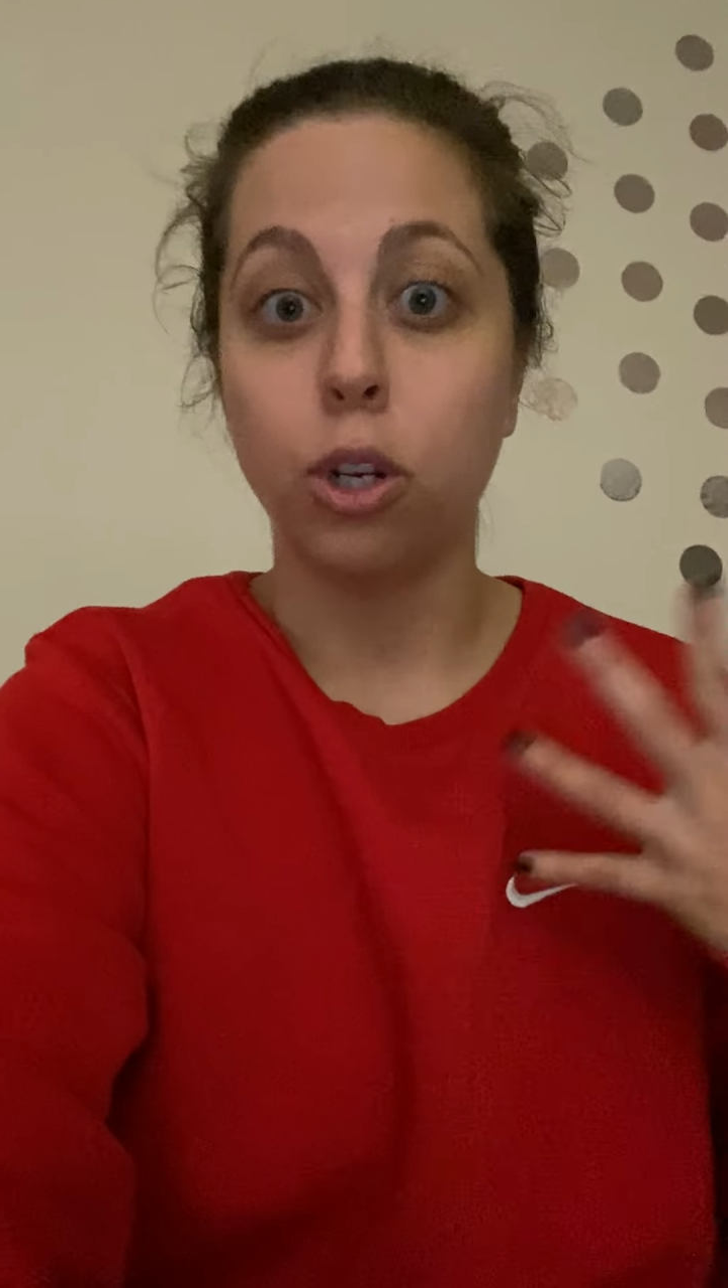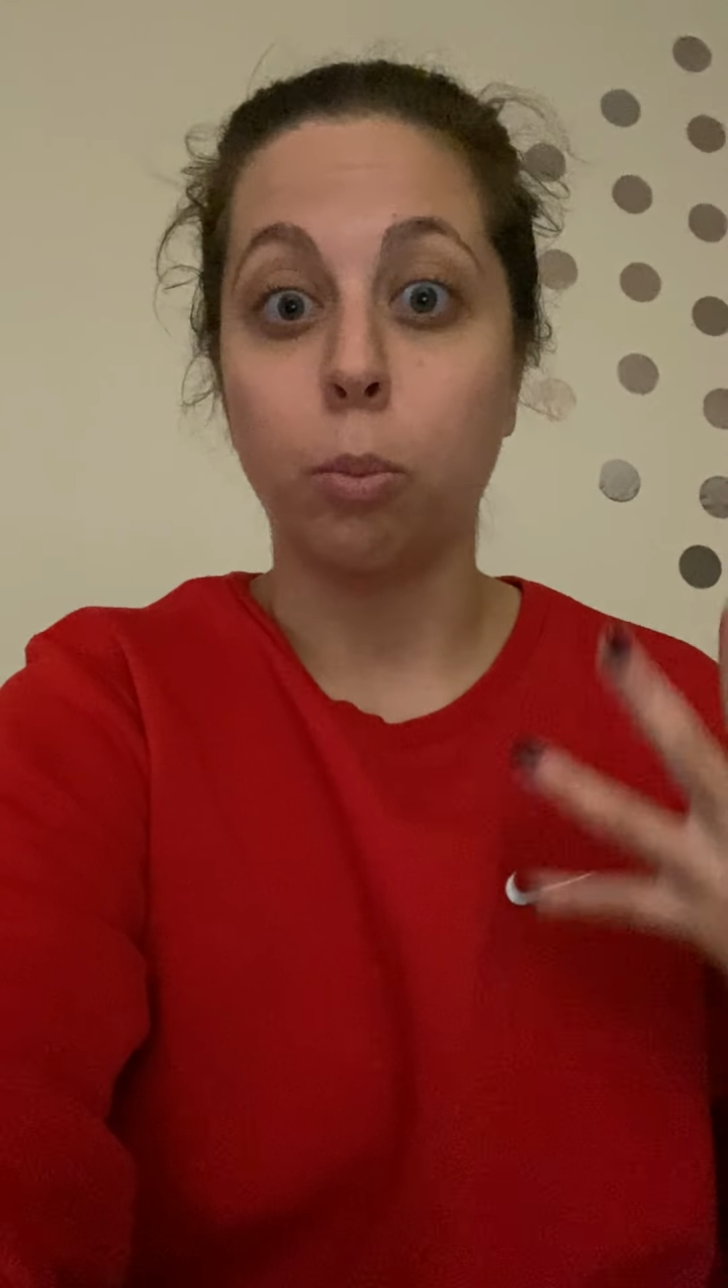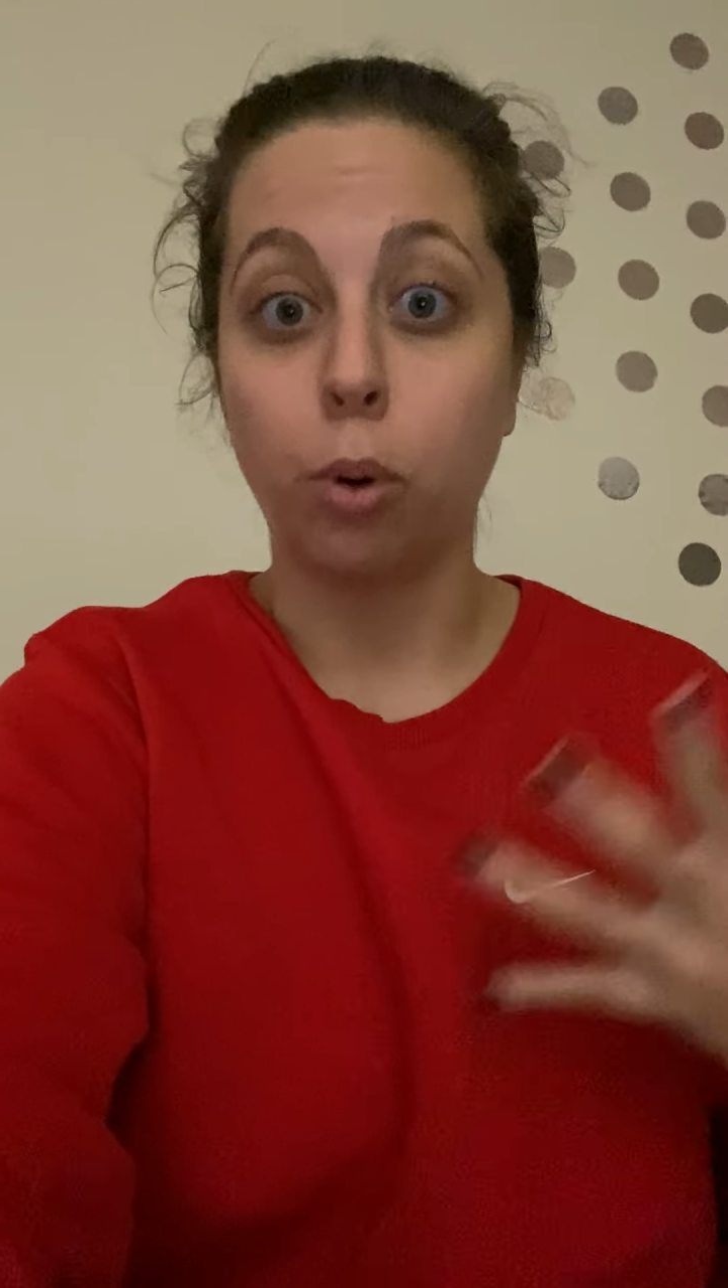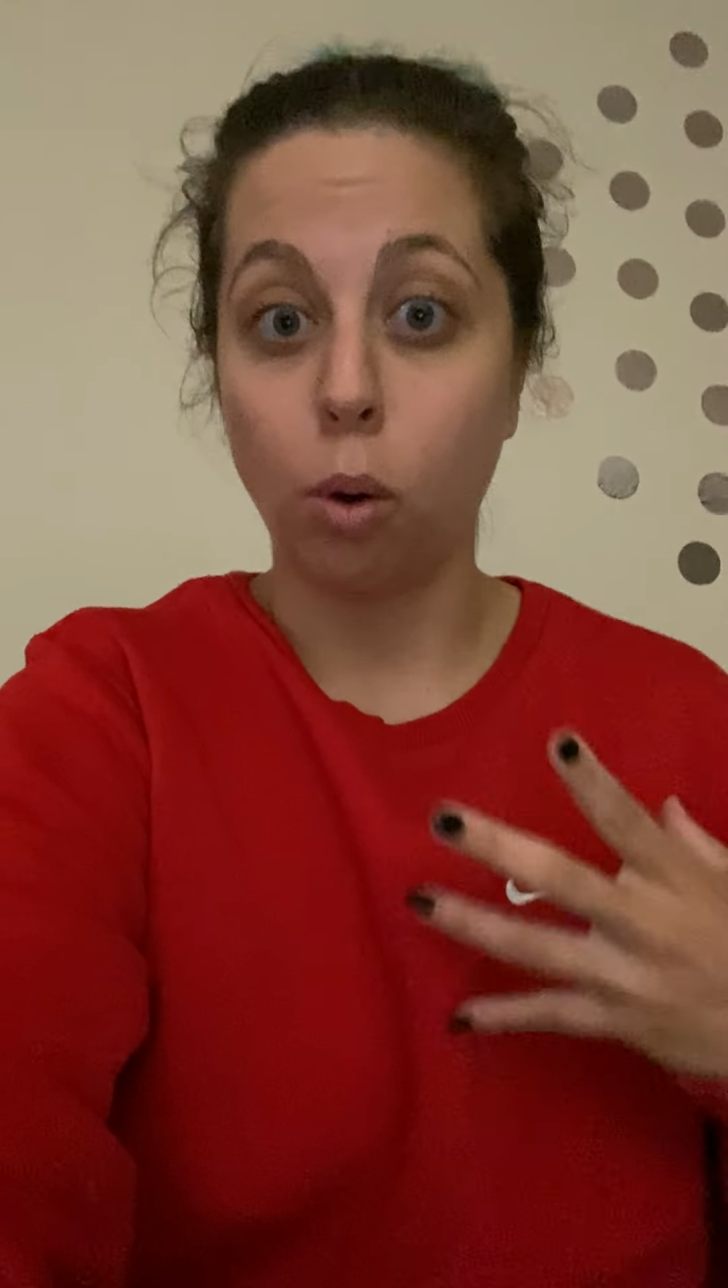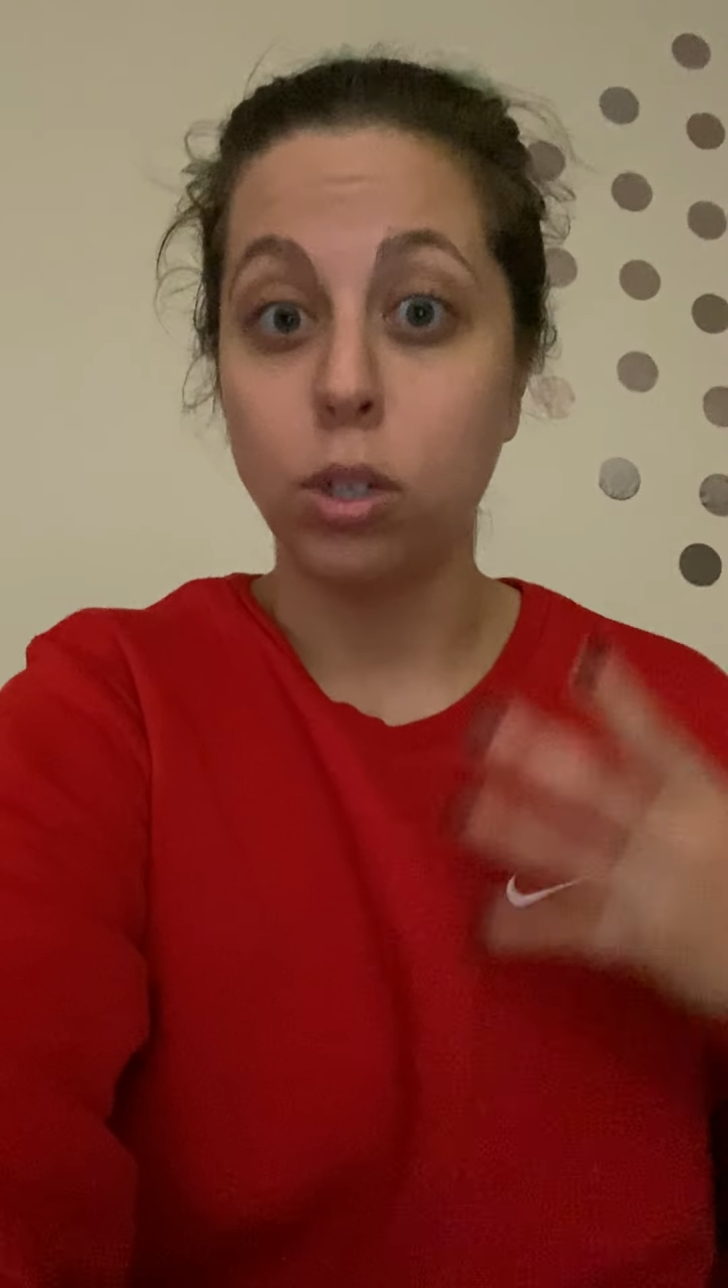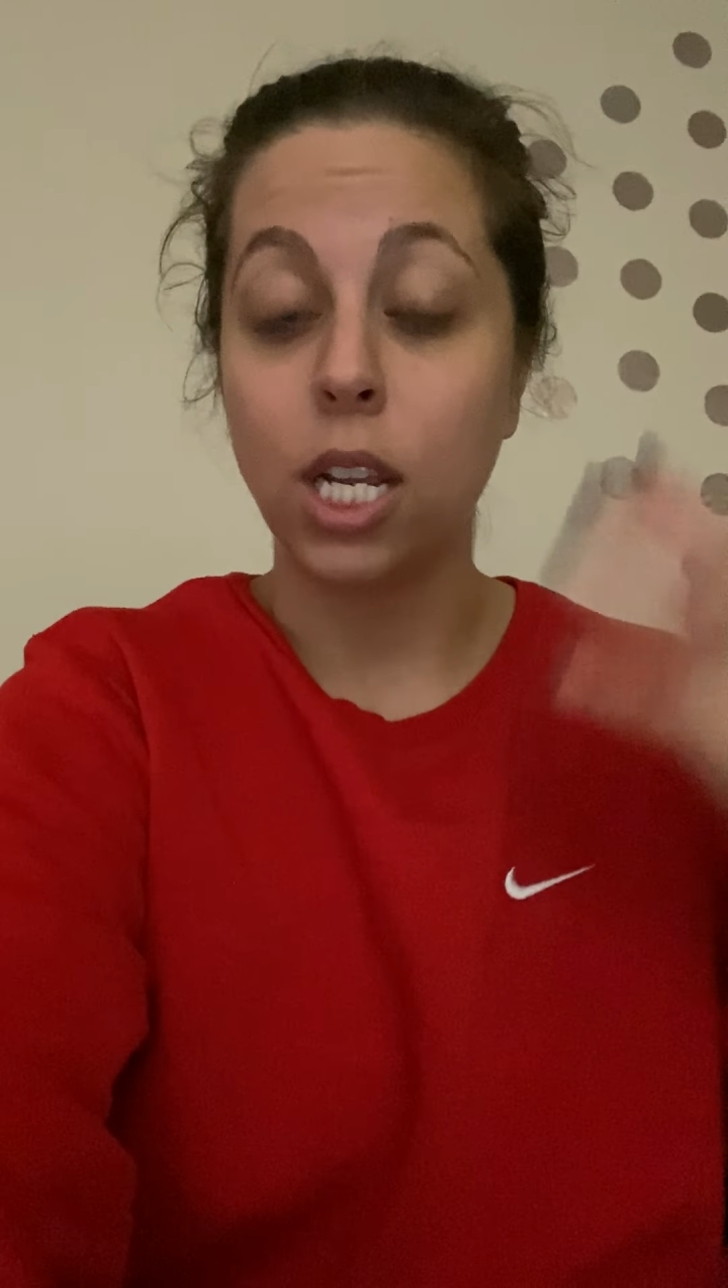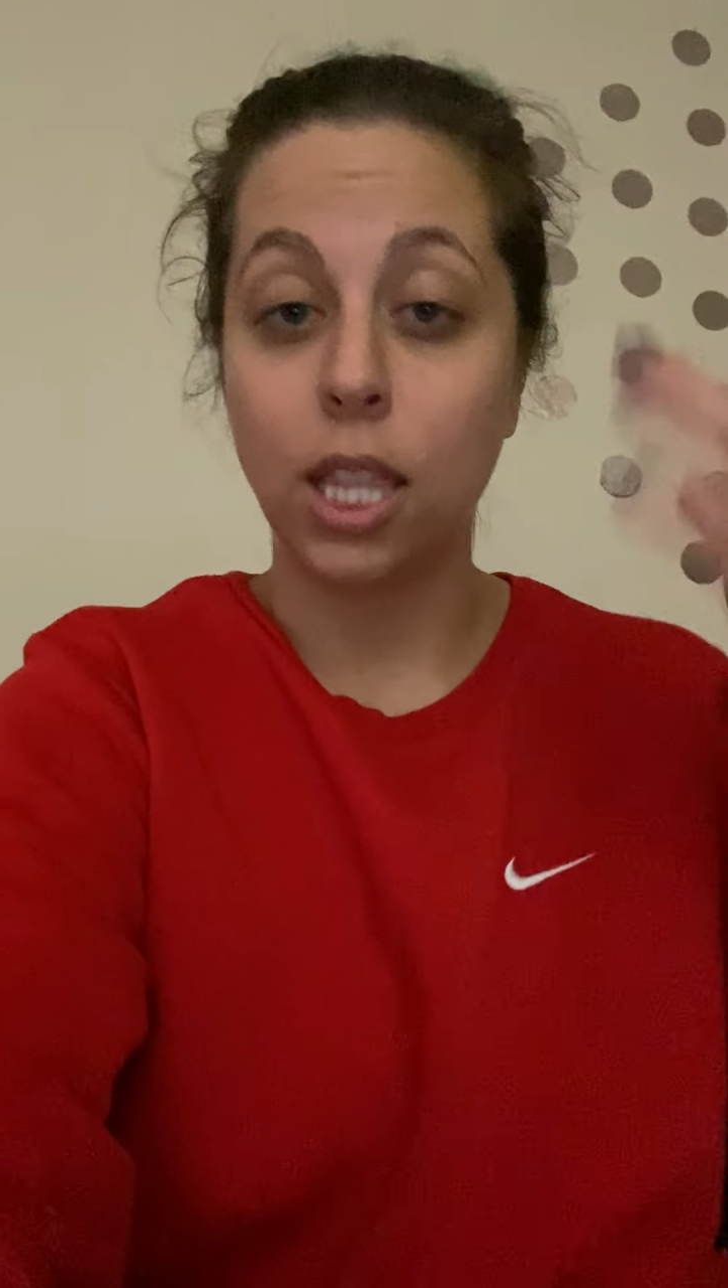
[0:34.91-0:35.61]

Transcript: your protein,